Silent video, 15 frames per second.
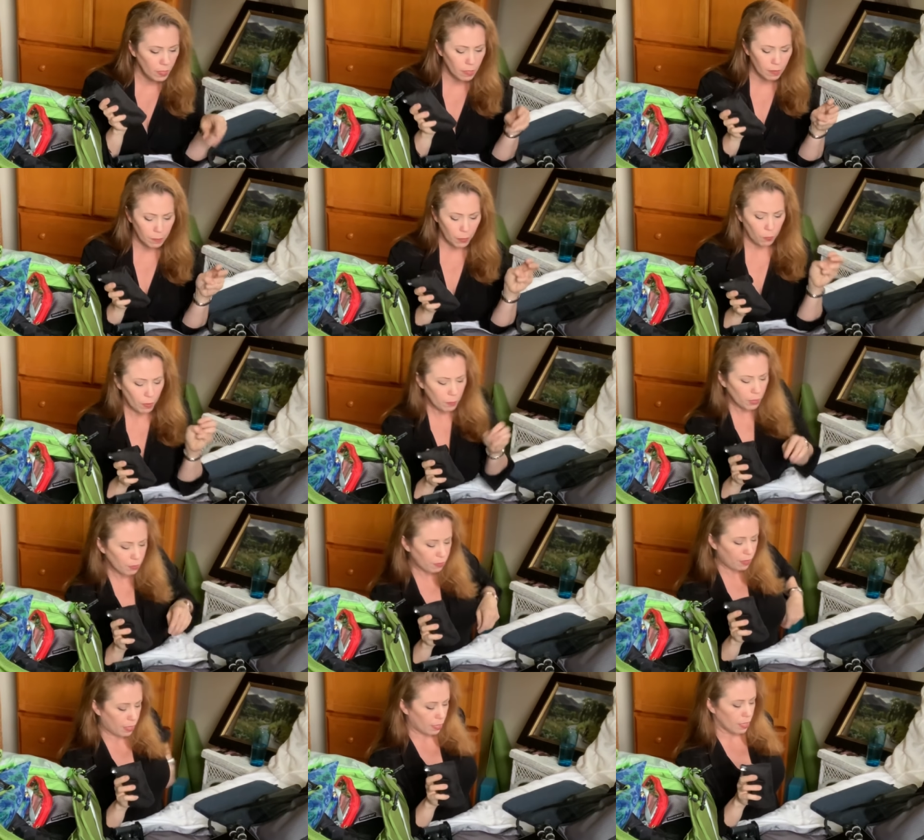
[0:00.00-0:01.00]
Um, one more
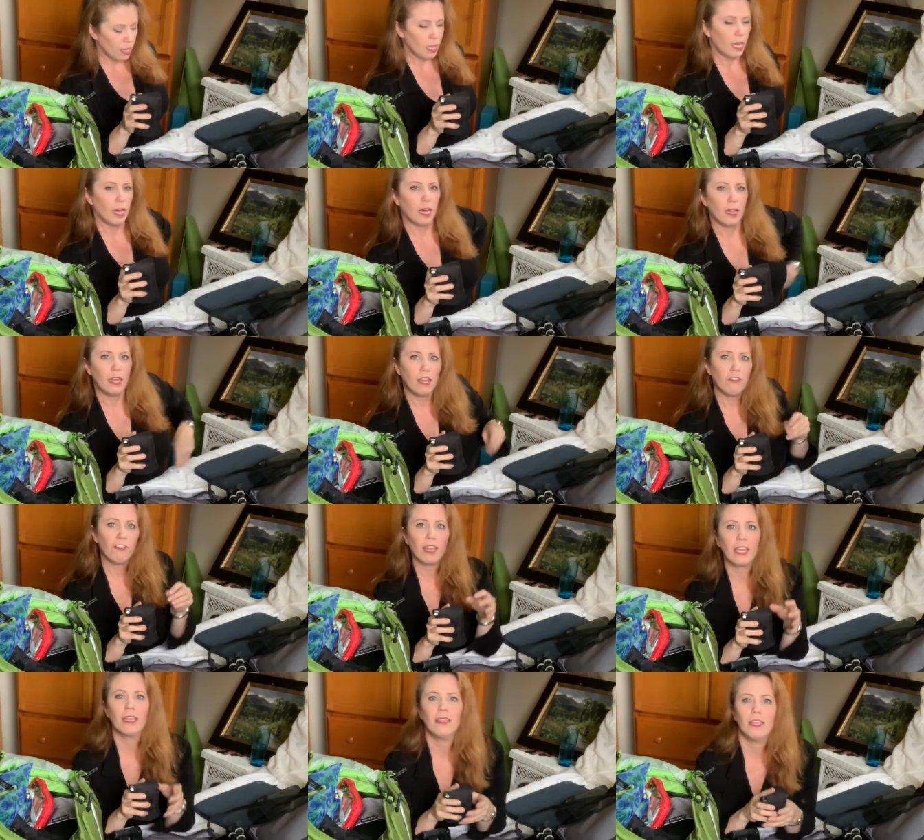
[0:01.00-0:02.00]
thing. If
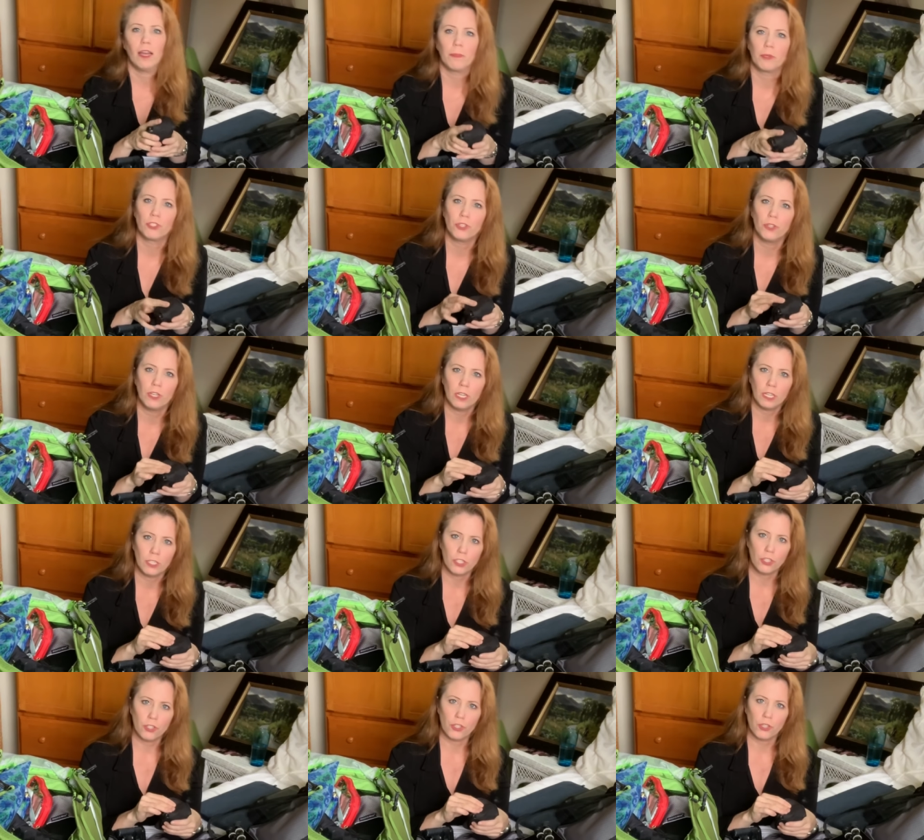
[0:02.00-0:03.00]
I get the
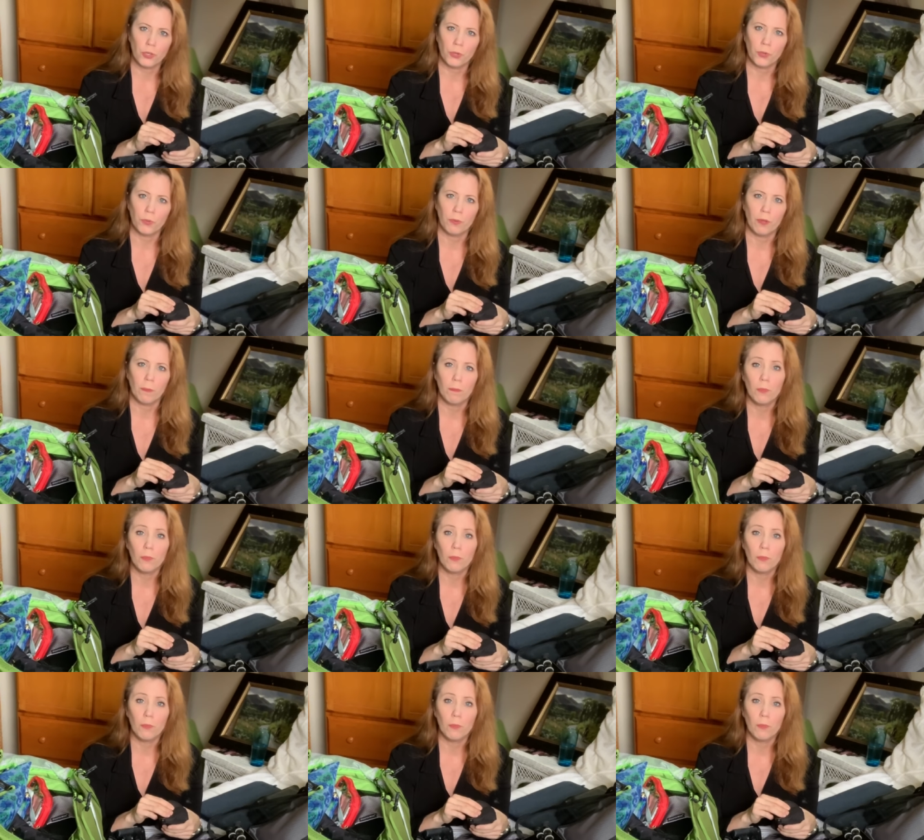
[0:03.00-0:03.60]
opportunity to do